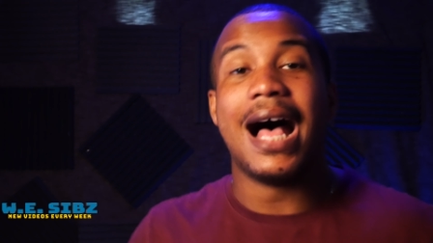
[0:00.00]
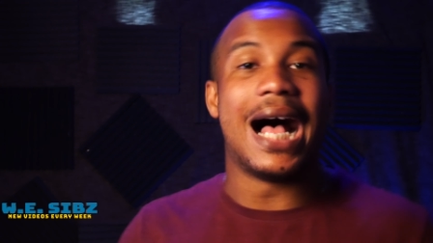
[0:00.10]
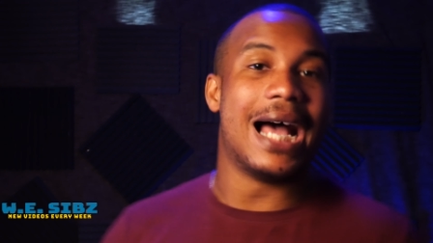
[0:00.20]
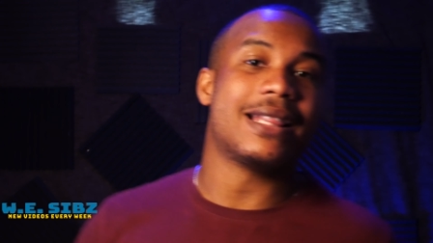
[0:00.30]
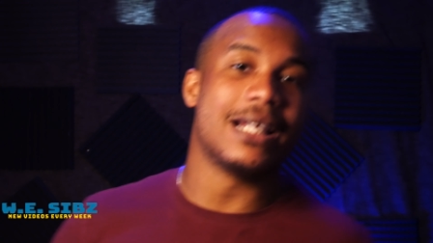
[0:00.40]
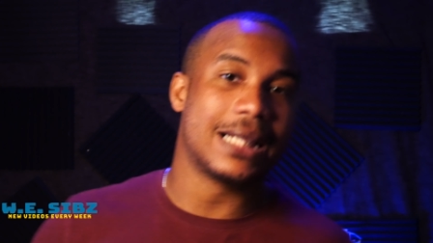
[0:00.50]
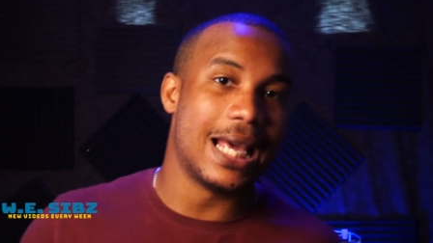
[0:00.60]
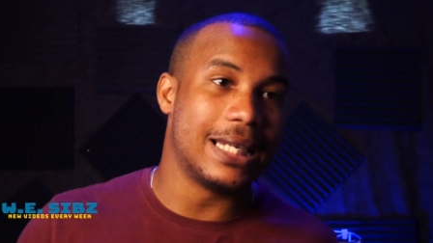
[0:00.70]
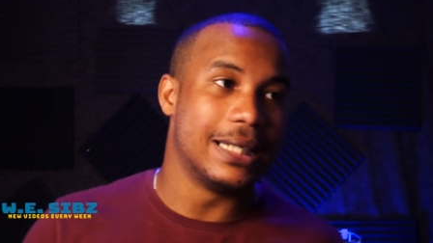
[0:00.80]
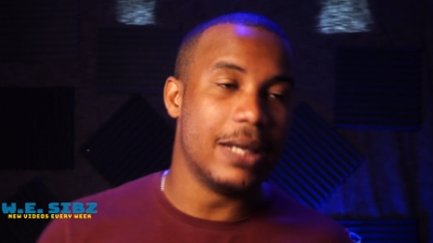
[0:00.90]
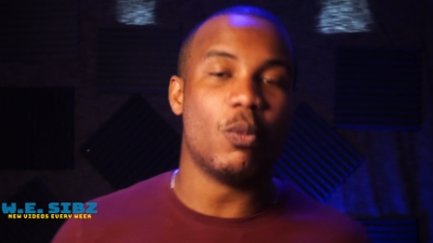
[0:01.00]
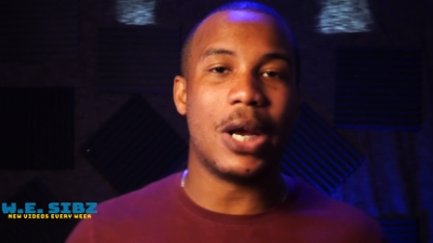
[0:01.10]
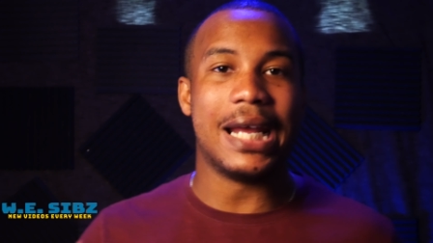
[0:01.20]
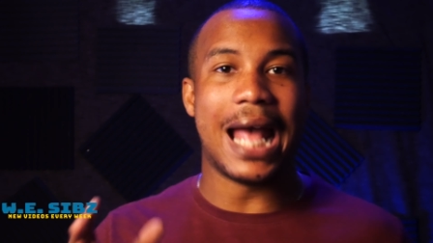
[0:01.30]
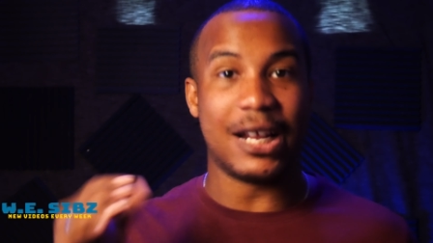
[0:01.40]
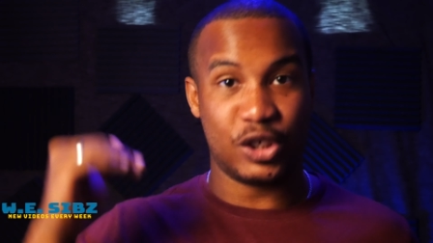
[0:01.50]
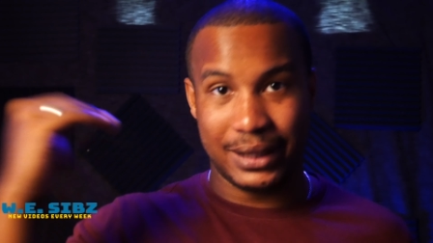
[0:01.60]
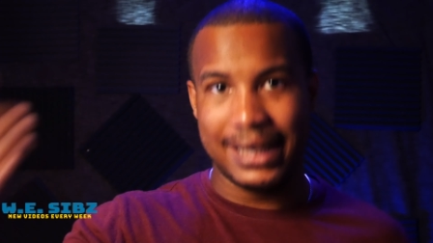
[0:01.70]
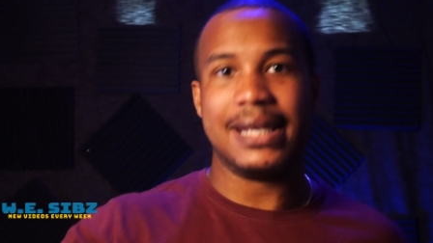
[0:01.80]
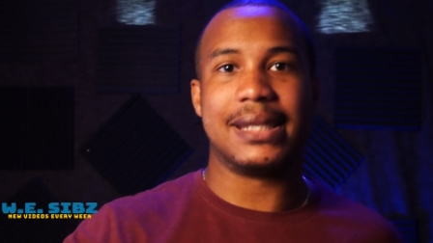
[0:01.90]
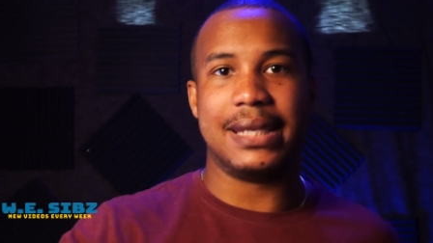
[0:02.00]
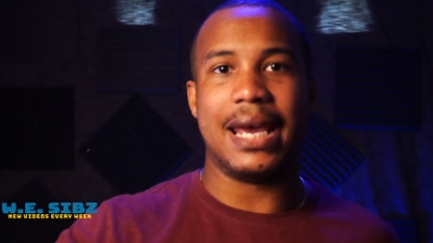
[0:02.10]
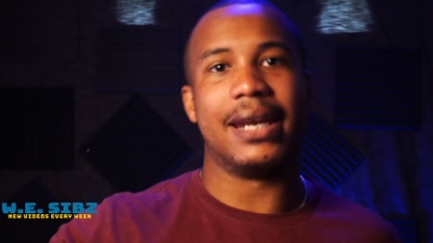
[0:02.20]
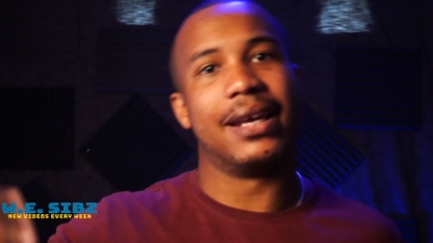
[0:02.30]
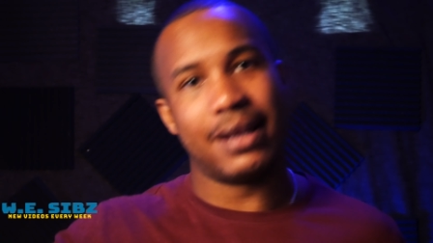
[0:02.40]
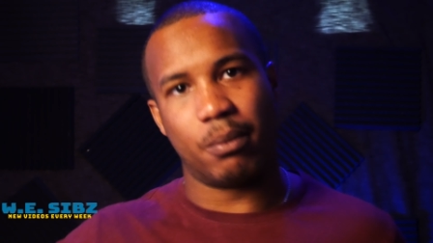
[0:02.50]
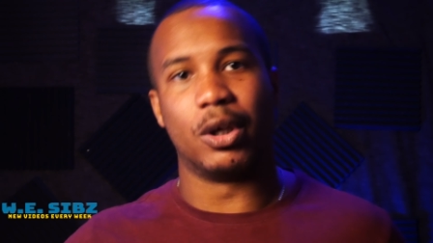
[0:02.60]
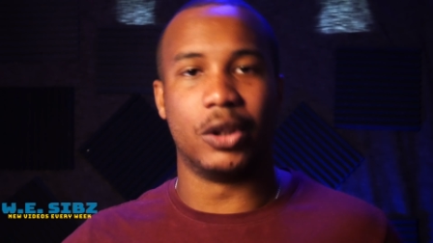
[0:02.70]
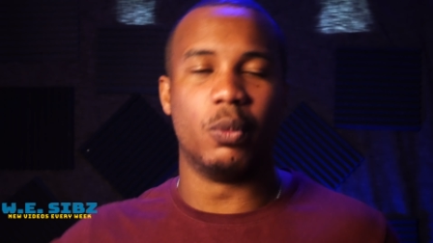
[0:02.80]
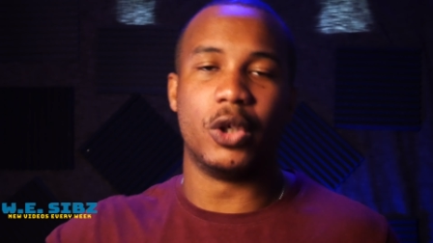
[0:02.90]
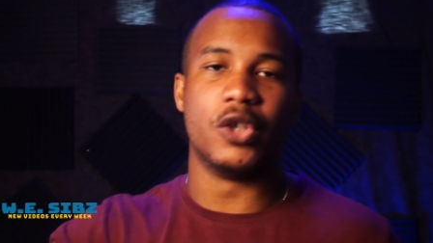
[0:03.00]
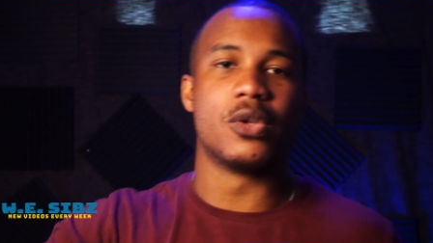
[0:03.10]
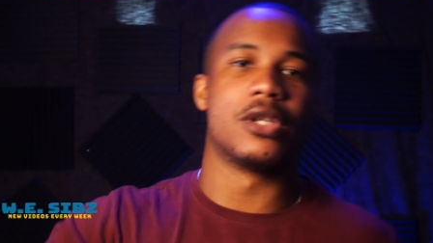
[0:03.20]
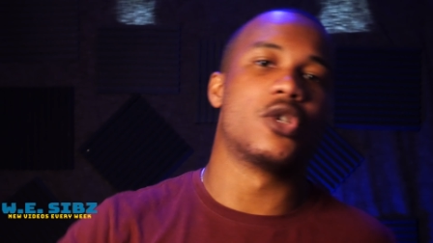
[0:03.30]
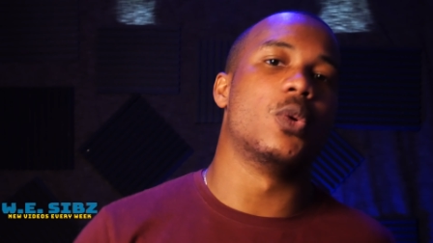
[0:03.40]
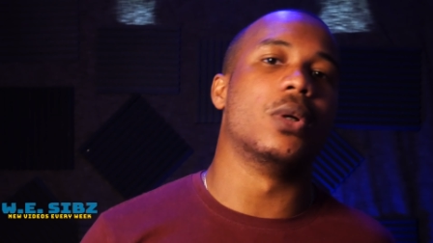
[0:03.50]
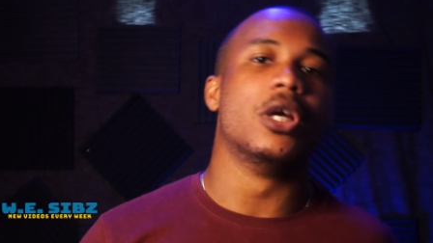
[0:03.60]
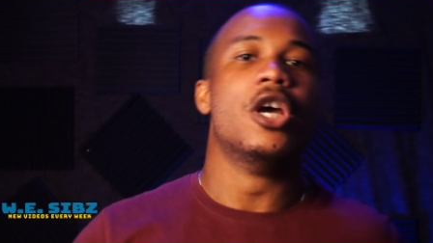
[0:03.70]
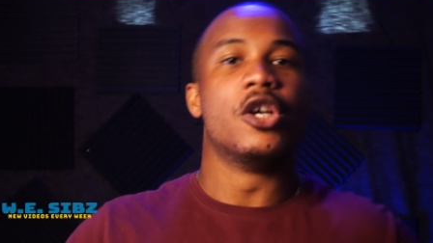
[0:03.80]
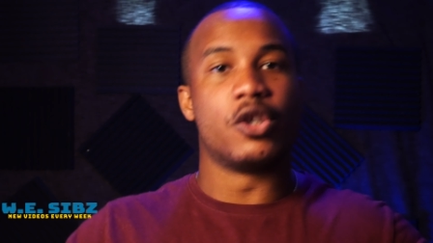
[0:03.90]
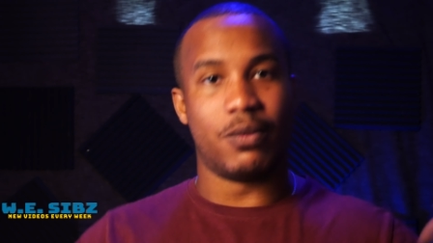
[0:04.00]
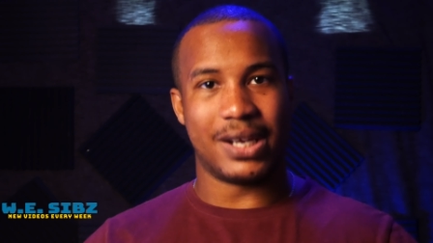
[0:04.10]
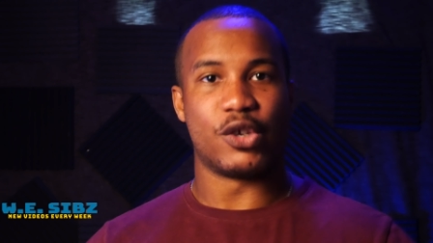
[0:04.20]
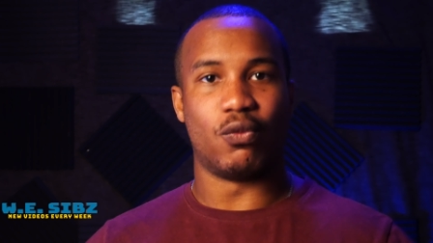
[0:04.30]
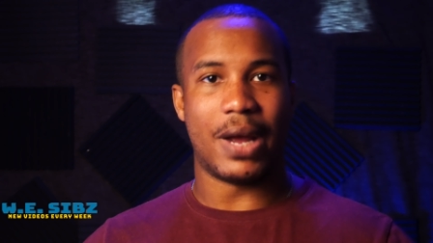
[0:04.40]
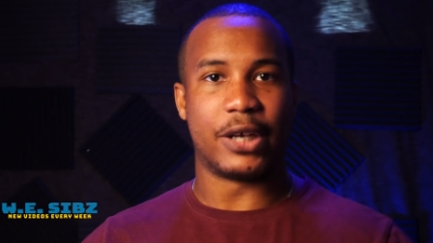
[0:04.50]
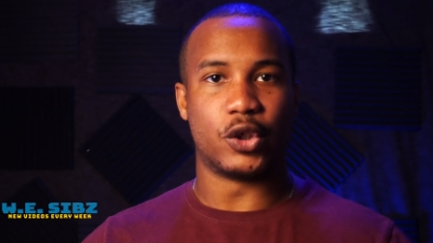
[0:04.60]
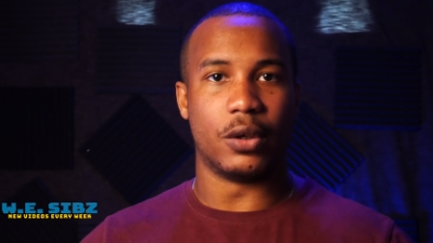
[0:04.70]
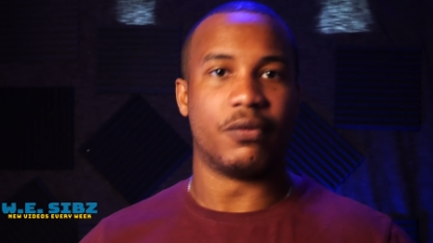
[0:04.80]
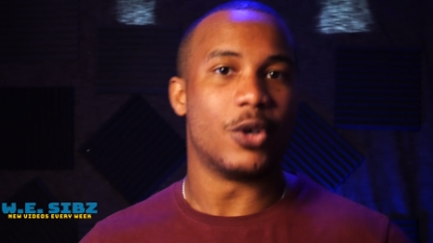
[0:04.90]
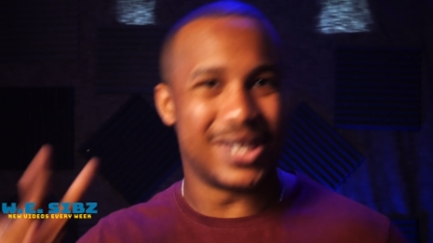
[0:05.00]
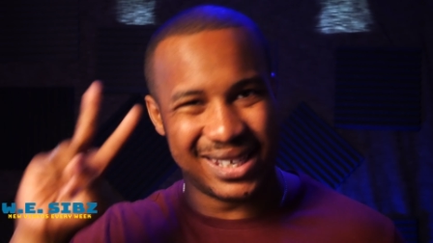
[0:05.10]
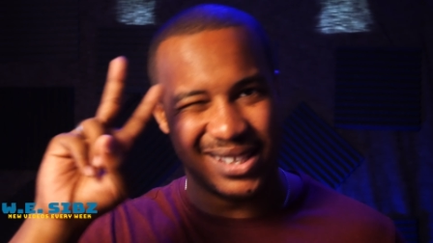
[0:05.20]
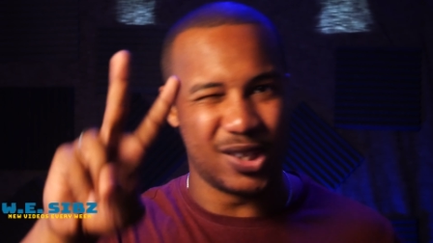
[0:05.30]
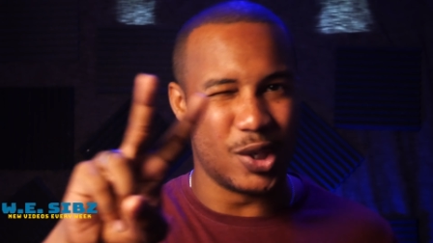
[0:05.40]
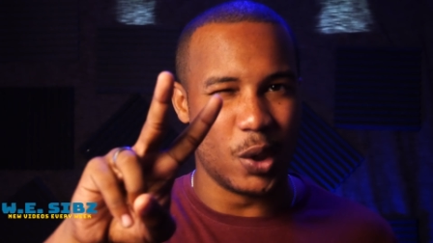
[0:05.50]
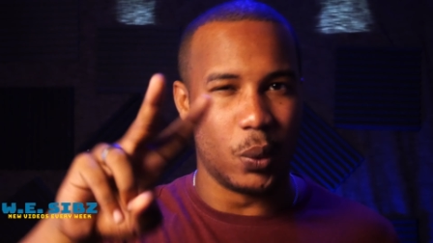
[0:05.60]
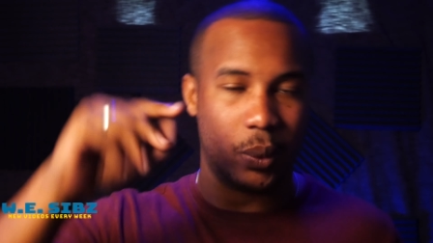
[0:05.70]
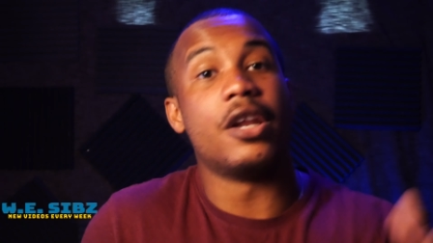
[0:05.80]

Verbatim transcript: I think that Nimue actually is dead and that Merlin will use the sword to resurrect her for season two.